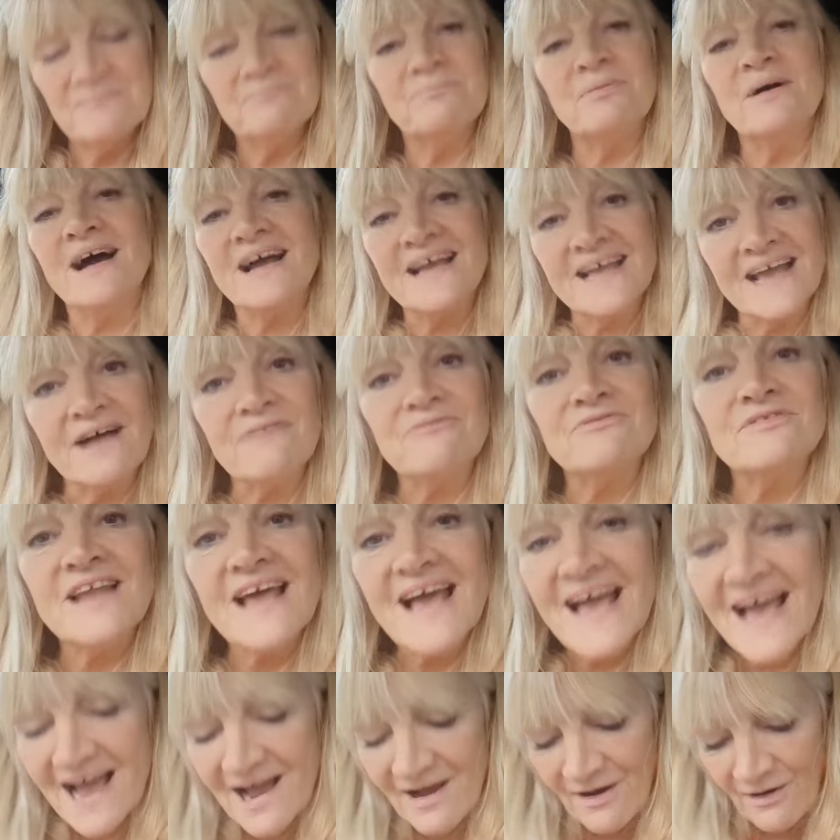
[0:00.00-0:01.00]
but I have
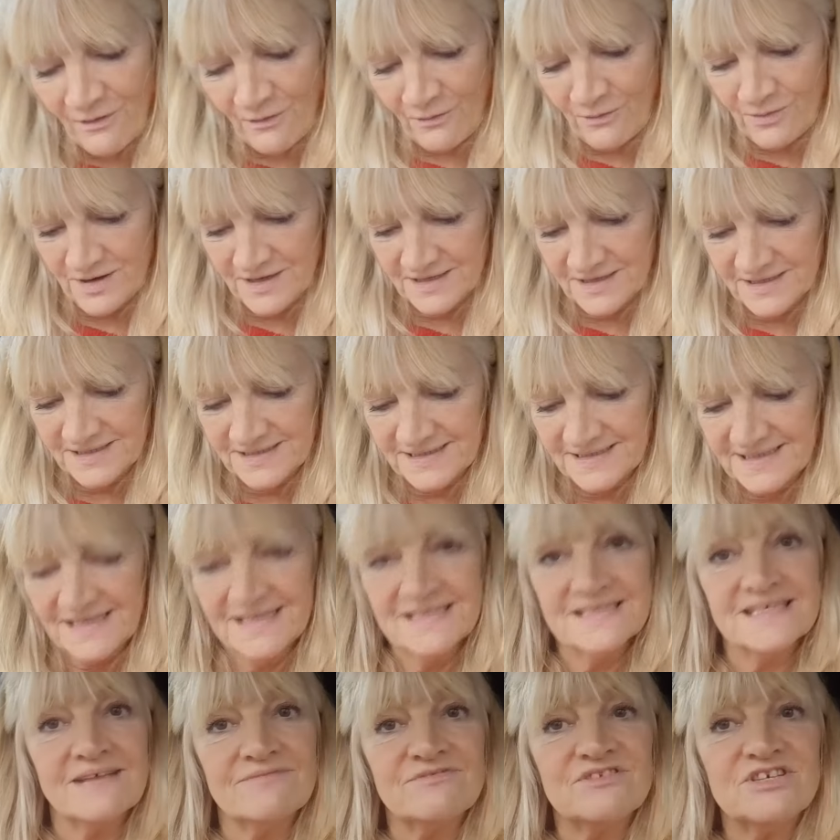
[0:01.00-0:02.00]
now.
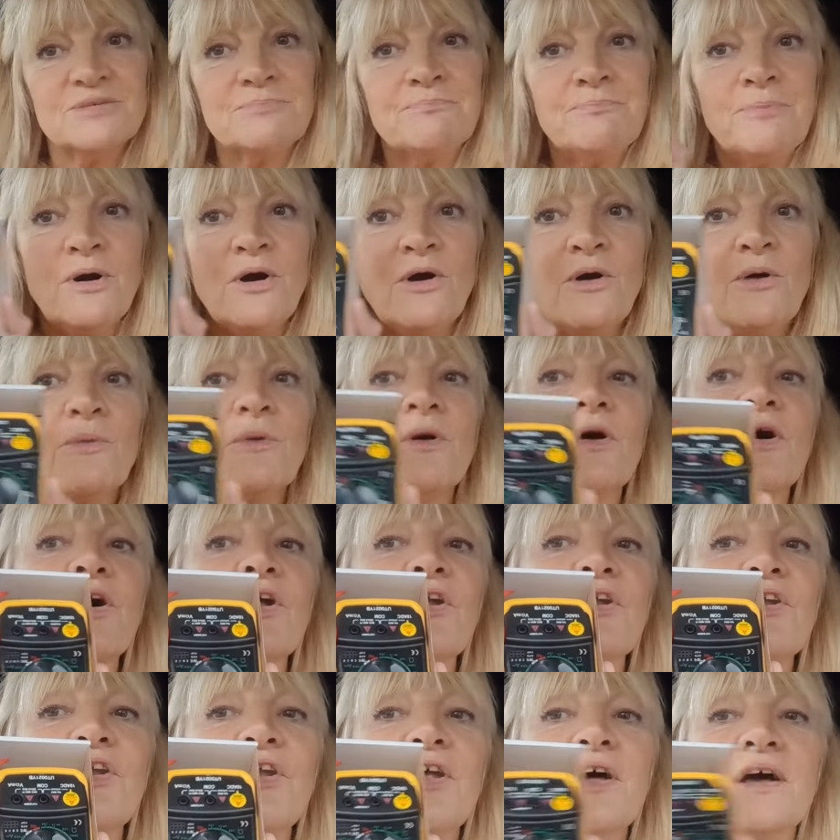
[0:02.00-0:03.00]
So I've just bought
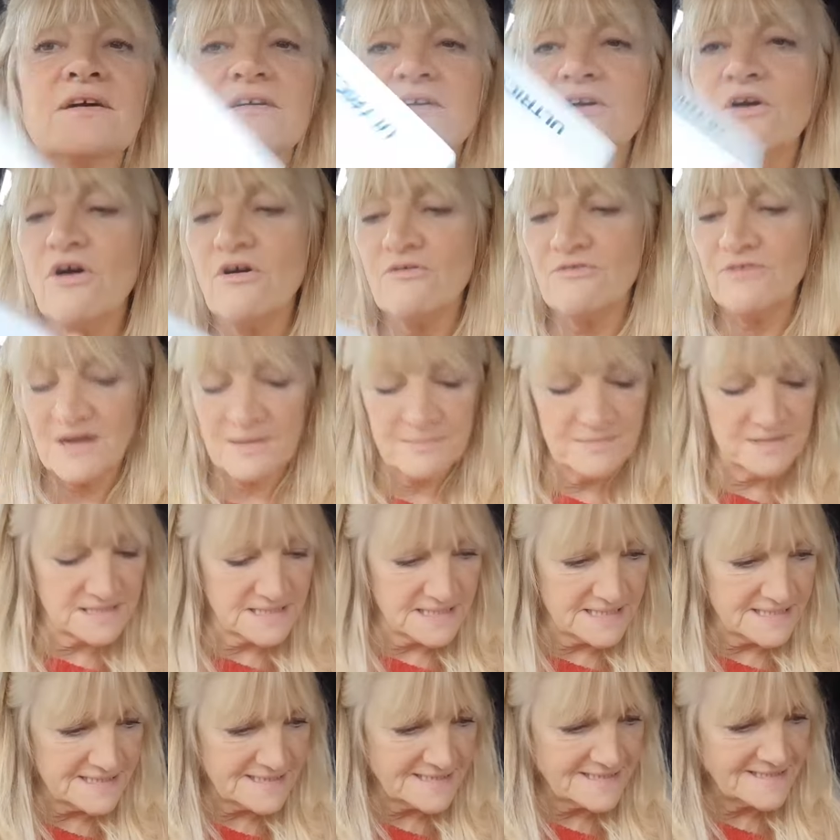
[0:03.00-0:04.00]
one, got off
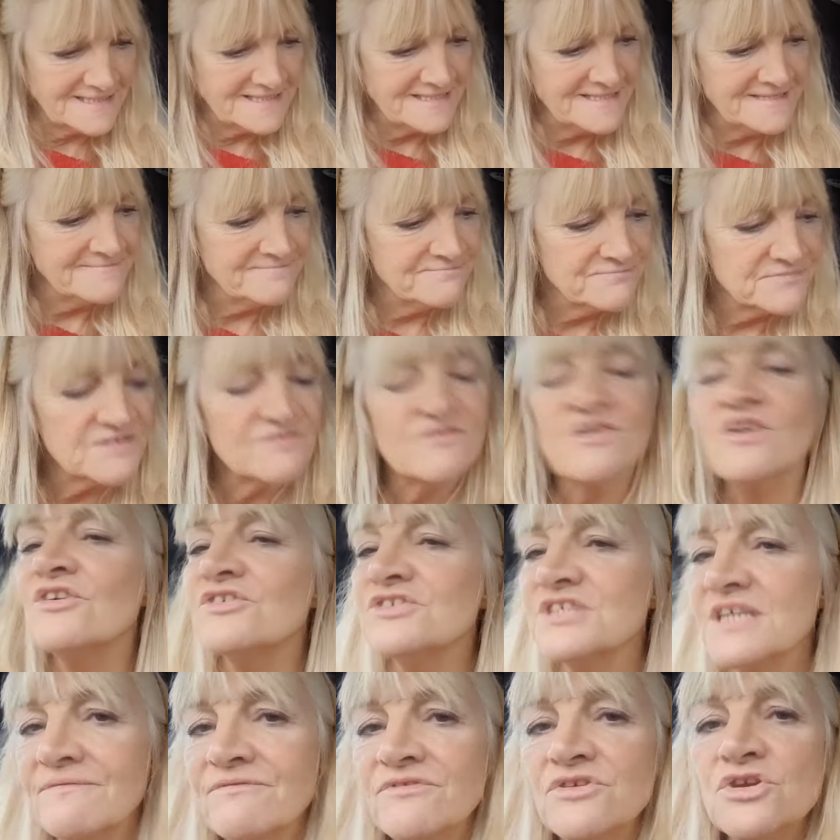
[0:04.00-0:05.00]
Amazon. Of
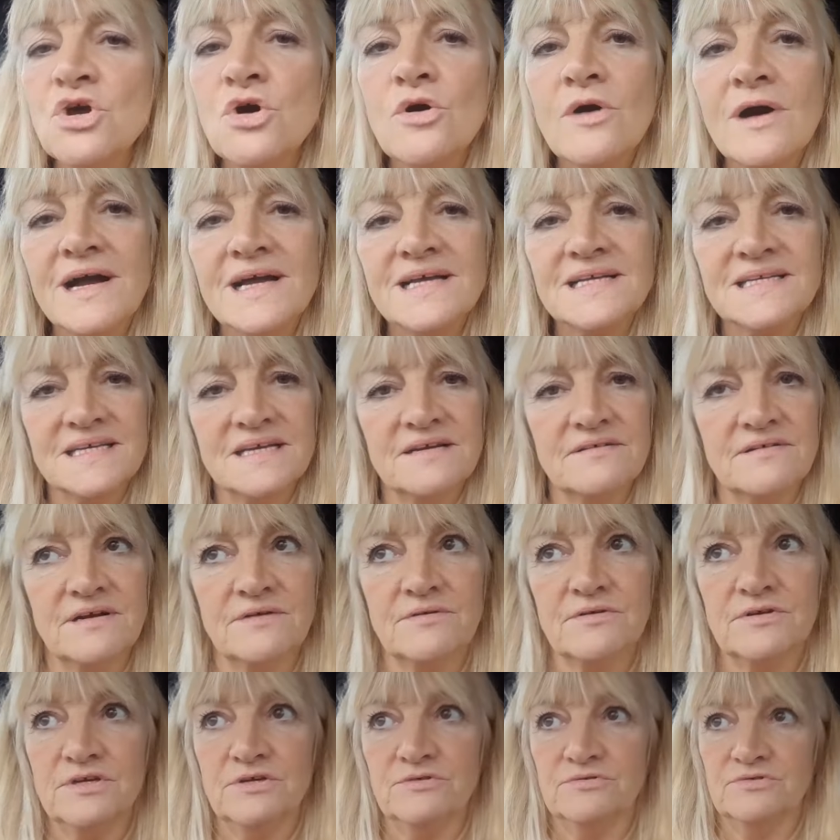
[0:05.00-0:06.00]
course, I have no idea how
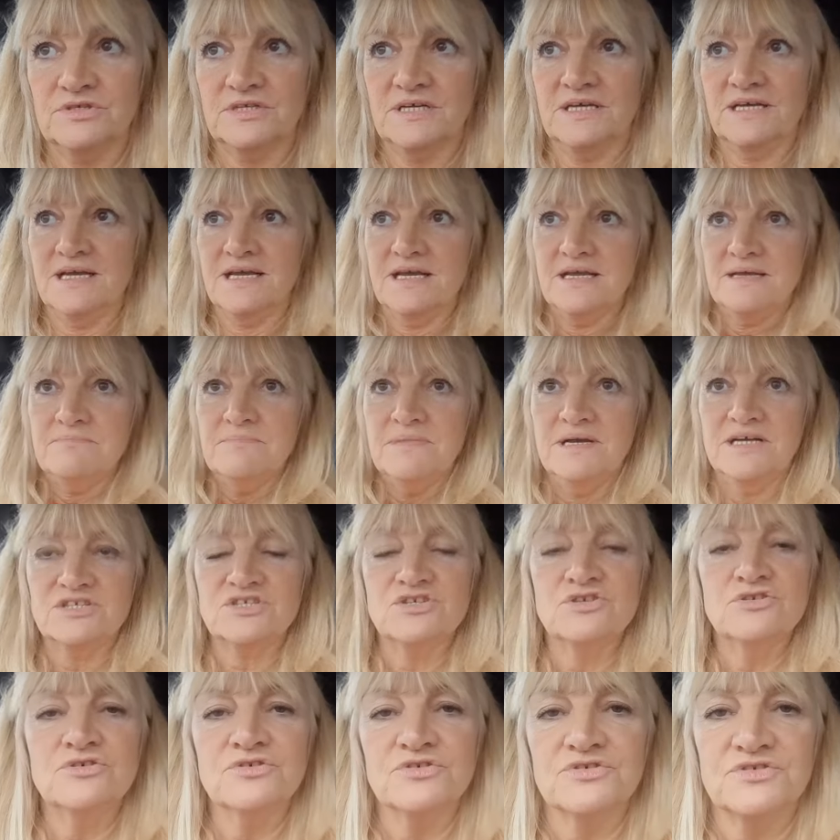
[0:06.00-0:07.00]
to use it. It makes
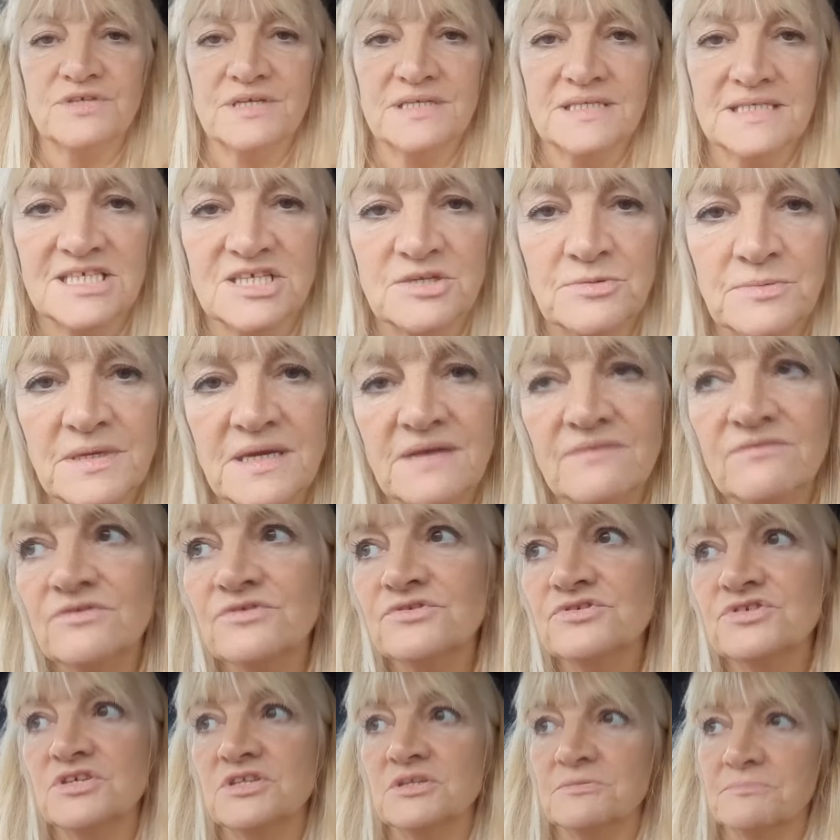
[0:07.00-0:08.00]
no sense to me. I've
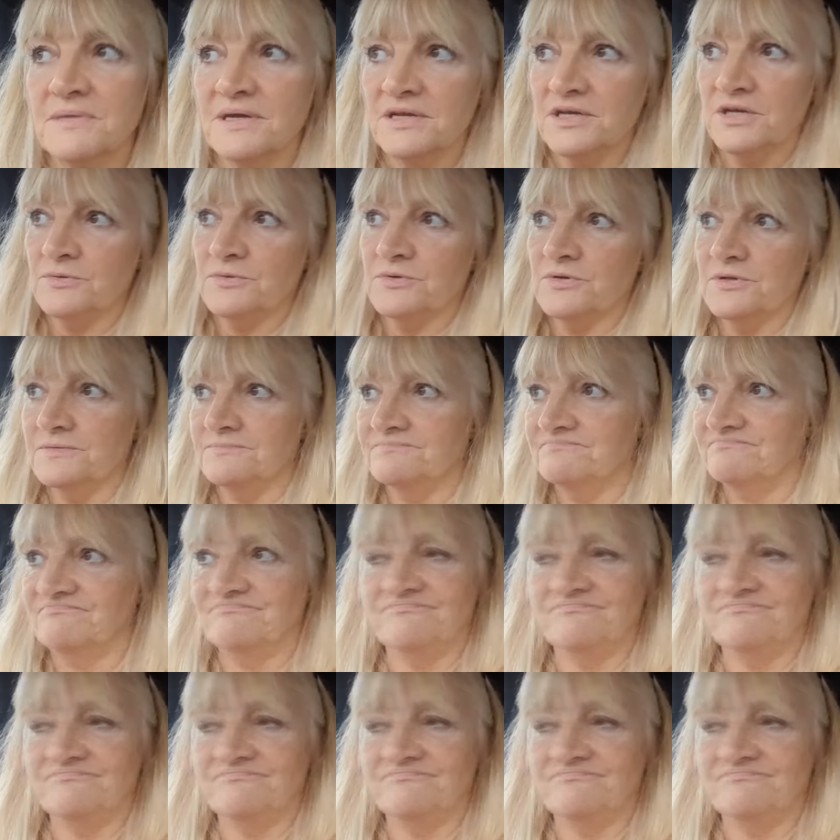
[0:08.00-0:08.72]
looked at the manual.